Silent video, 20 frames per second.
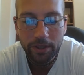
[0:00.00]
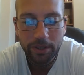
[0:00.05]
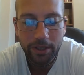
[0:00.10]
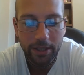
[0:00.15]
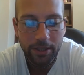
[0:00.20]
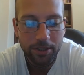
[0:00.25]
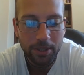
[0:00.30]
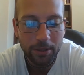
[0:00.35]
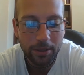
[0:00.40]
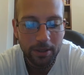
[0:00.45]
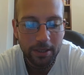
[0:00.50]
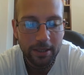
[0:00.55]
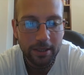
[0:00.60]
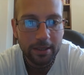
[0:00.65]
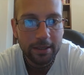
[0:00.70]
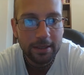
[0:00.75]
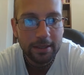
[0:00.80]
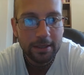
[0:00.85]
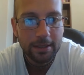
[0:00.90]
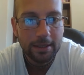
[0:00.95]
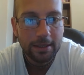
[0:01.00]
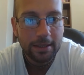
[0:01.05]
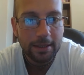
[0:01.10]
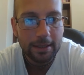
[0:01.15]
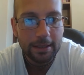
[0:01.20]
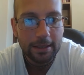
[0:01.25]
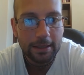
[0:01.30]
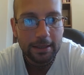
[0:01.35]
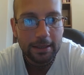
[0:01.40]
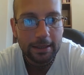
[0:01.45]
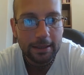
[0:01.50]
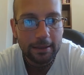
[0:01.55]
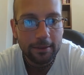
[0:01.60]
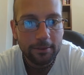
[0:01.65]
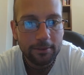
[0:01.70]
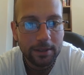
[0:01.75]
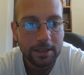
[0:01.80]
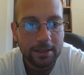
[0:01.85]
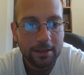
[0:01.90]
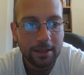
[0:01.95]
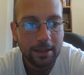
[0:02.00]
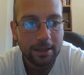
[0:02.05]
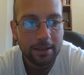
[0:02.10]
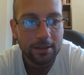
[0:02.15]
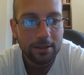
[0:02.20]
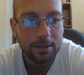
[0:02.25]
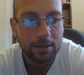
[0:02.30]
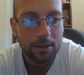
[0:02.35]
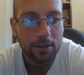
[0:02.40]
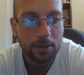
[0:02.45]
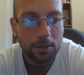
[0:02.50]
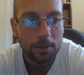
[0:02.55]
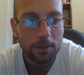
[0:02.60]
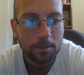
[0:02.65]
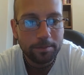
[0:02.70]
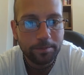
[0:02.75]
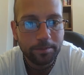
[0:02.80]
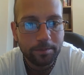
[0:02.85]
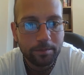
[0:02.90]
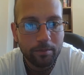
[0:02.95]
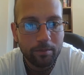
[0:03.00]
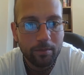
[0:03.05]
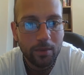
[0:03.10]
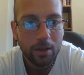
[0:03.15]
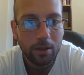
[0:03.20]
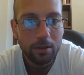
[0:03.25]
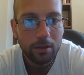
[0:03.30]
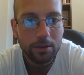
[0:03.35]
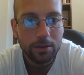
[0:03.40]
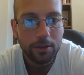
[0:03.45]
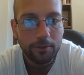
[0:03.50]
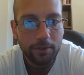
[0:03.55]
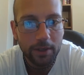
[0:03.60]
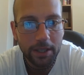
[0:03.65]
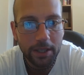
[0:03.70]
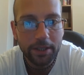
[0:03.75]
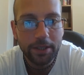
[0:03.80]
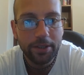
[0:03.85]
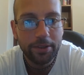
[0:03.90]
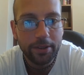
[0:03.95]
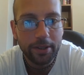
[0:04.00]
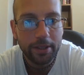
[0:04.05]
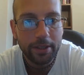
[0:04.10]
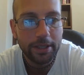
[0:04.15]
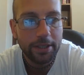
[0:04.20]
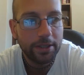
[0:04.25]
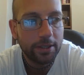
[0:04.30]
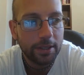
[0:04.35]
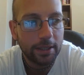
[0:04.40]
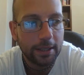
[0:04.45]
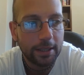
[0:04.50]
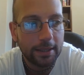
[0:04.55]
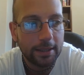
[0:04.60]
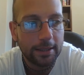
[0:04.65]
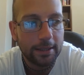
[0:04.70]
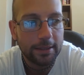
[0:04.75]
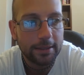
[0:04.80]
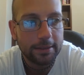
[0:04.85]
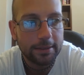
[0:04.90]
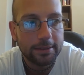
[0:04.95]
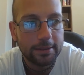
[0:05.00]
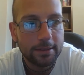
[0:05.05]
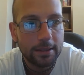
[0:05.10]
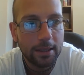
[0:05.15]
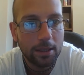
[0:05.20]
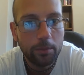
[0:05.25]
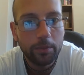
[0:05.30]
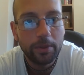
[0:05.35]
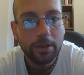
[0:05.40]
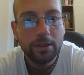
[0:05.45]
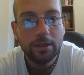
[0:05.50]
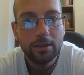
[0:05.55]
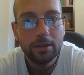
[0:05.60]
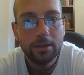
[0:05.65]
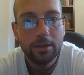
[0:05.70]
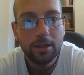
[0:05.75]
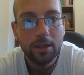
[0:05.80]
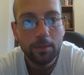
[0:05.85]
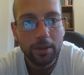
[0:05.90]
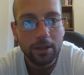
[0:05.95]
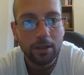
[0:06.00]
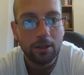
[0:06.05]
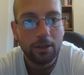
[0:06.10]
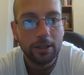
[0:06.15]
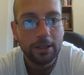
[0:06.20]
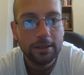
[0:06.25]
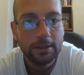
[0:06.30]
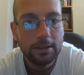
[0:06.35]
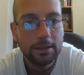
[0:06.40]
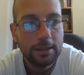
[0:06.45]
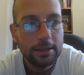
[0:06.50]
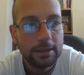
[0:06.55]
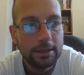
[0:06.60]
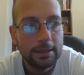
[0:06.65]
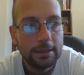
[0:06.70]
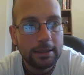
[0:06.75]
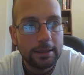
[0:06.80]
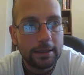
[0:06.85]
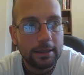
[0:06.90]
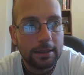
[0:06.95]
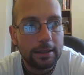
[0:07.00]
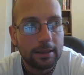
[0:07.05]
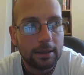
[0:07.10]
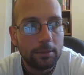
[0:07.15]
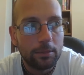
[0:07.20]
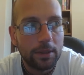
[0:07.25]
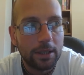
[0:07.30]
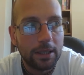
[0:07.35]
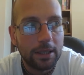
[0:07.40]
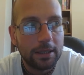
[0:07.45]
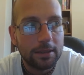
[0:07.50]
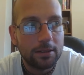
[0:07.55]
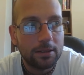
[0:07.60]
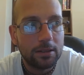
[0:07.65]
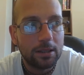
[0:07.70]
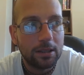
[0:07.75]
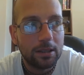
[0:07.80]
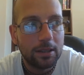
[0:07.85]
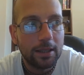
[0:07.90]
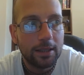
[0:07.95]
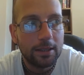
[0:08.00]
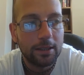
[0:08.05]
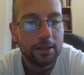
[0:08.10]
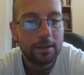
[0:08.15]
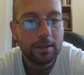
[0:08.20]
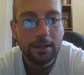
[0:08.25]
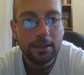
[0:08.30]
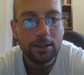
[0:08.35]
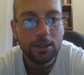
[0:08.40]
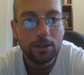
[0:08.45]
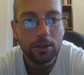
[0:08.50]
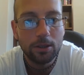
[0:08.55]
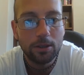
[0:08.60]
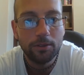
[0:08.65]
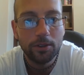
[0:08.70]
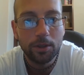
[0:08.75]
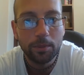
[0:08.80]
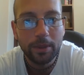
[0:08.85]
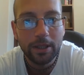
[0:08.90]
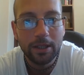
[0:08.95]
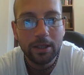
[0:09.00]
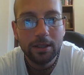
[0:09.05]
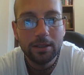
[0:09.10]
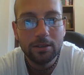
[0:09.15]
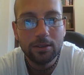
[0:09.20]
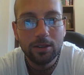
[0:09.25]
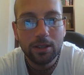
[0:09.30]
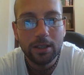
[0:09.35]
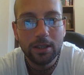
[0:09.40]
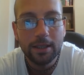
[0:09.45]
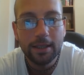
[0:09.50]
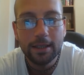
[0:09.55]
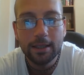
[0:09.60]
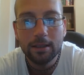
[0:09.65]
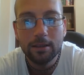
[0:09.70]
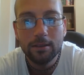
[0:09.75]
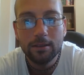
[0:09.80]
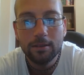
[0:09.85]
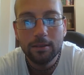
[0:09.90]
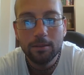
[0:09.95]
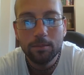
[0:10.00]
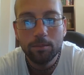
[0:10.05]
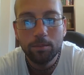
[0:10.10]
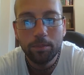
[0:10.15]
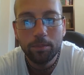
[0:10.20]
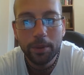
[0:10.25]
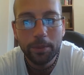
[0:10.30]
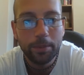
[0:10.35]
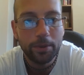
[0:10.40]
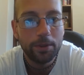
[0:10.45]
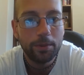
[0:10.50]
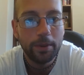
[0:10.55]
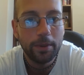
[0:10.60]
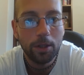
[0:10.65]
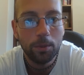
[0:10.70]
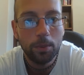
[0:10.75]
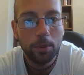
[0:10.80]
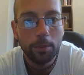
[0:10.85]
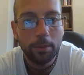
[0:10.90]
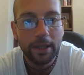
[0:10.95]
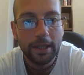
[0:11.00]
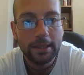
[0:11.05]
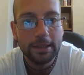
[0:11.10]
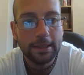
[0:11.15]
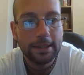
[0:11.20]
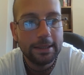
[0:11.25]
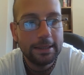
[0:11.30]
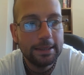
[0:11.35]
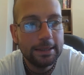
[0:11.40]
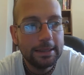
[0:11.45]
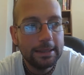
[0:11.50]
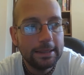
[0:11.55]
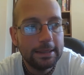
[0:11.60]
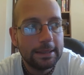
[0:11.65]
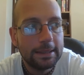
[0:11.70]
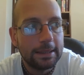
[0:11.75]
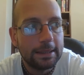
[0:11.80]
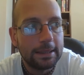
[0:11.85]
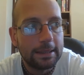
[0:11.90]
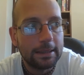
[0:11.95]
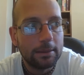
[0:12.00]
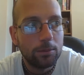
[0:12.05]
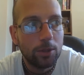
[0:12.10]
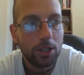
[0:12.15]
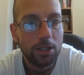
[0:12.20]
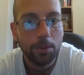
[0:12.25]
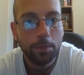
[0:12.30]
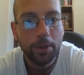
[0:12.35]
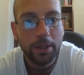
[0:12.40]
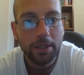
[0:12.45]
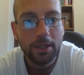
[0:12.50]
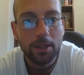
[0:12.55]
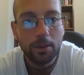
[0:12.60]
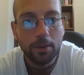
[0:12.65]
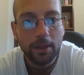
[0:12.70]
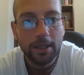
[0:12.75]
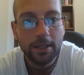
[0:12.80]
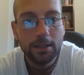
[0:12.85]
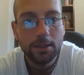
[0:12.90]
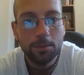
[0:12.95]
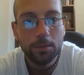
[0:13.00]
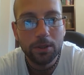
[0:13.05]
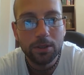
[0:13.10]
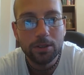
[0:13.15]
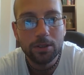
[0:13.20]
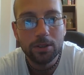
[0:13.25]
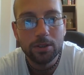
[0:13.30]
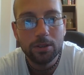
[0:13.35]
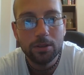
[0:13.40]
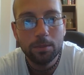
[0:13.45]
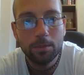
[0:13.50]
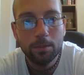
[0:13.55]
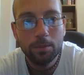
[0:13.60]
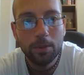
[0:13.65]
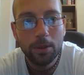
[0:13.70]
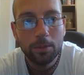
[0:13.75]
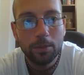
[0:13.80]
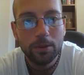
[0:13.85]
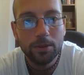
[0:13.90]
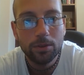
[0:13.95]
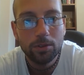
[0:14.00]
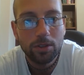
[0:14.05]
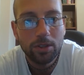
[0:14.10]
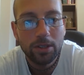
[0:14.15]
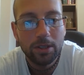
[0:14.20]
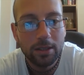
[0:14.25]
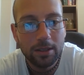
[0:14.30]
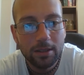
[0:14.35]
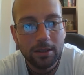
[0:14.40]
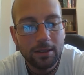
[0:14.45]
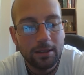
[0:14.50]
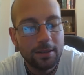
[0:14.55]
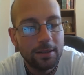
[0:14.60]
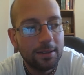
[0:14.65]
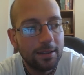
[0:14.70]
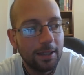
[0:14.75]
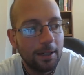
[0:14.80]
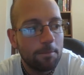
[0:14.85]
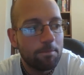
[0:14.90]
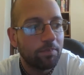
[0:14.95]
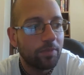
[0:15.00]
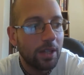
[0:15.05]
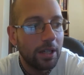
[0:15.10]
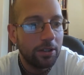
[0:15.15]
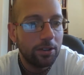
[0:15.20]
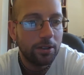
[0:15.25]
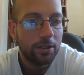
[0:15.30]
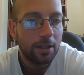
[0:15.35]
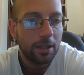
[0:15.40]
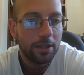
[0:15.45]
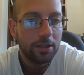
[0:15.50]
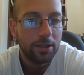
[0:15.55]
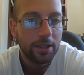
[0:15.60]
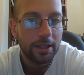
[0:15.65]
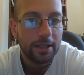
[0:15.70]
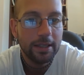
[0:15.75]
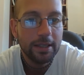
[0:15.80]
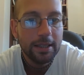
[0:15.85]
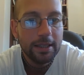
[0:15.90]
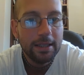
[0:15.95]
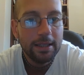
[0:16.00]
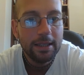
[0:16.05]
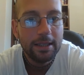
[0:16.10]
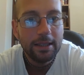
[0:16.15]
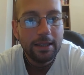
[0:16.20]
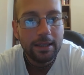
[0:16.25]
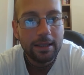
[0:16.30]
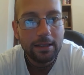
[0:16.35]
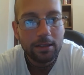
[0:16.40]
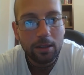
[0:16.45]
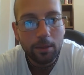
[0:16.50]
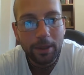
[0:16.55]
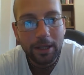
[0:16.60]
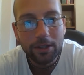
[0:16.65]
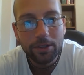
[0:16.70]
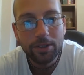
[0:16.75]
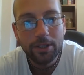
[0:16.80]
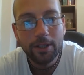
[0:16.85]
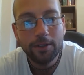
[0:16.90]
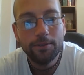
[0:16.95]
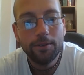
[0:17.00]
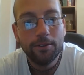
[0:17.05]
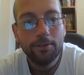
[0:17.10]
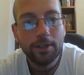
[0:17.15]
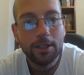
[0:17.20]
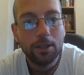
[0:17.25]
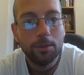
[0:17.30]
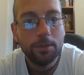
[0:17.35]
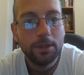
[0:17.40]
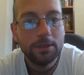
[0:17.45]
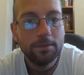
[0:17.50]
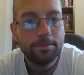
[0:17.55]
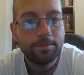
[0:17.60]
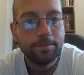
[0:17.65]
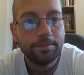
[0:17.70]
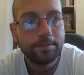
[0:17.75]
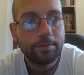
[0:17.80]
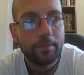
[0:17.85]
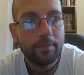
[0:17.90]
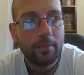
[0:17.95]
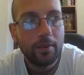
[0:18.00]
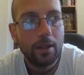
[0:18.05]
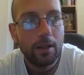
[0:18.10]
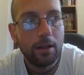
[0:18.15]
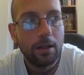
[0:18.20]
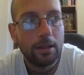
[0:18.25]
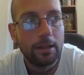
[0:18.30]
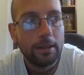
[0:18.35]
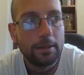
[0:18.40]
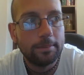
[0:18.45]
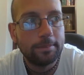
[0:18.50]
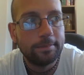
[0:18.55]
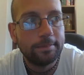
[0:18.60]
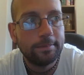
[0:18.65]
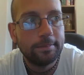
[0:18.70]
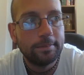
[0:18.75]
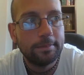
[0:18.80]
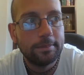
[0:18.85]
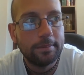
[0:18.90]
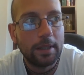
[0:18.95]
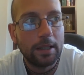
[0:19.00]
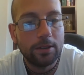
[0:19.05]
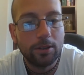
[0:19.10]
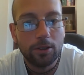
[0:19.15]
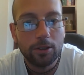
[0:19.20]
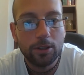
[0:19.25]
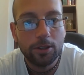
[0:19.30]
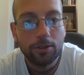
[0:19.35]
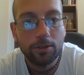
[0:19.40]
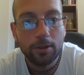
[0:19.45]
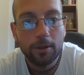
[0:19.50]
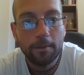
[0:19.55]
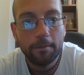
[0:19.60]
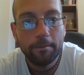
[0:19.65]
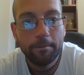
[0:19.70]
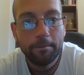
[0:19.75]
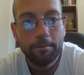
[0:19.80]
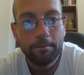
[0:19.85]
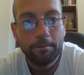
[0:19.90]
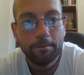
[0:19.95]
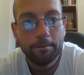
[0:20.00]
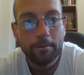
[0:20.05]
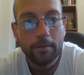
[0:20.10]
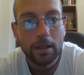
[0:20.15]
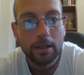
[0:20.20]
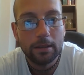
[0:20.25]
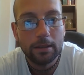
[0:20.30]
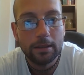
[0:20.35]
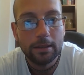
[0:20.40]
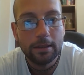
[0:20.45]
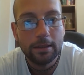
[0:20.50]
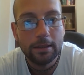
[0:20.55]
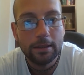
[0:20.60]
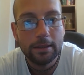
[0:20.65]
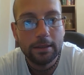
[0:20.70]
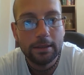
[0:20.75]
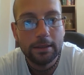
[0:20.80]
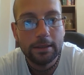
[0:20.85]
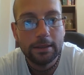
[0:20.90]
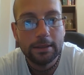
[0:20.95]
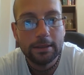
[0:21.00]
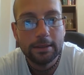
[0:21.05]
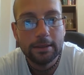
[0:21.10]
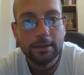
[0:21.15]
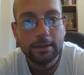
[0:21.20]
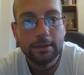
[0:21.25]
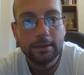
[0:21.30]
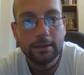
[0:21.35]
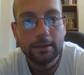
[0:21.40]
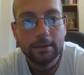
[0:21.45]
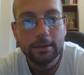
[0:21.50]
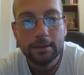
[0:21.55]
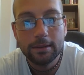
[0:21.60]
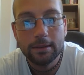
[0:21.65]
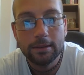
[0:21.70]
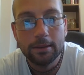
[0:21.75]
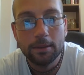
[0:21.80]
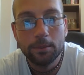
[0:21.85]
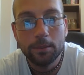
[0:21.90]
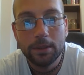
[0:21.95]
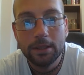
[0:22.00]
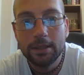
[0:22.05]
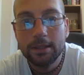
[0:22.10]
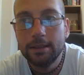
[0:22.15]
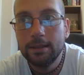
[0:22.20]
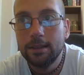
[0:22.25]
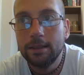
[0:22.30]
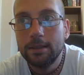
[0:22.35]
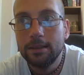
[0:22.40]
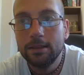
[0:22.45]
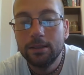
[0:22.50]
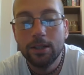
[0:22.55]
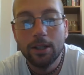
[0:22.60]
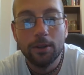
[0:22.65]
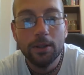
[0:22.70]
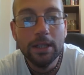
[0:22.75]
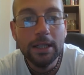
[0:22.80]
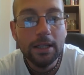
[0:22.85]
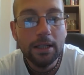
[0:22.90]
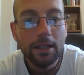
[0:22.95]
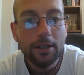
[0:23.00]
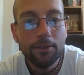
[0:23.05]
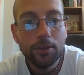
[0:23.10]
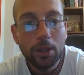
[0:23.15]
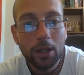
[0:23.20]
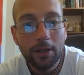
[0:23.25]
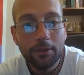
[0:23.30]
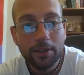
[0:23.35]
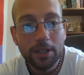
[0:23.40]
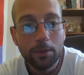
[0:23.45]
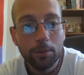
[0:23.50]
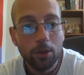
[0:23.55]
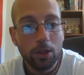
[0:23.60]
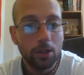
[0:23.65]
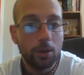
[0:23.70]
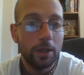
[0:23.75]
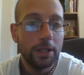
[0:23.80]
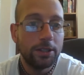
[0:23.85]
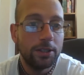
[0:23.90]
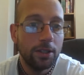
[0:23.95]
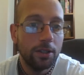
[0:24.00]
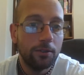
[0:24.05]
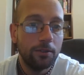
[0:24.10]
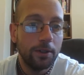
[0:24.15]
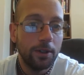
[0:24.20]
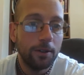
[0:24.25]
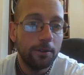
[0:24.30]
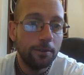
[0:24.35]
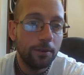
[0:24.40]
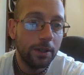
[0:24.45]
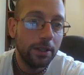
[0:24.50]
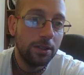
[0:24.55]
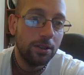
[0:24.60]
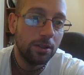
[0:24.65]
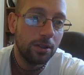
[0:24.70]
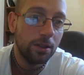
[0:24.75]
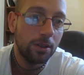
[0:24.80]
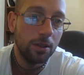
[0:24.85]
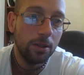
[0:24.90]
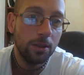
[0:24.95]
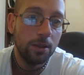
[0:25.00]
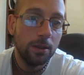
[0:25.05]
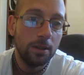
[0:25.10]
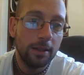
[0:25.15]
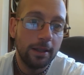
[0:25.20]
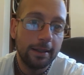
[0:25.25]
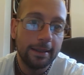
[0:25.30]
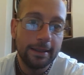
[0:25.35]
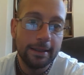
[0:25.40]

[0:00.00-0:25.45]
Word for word: it's our duty these days to find this knowledge and keep it going, and to kind of teach others about it, try and get it people to be open-minded, not in a preachy way, but just people to understand. It's, I say, it's about self-development and not control. It's as simple as that. So if you have any more questions, feel free to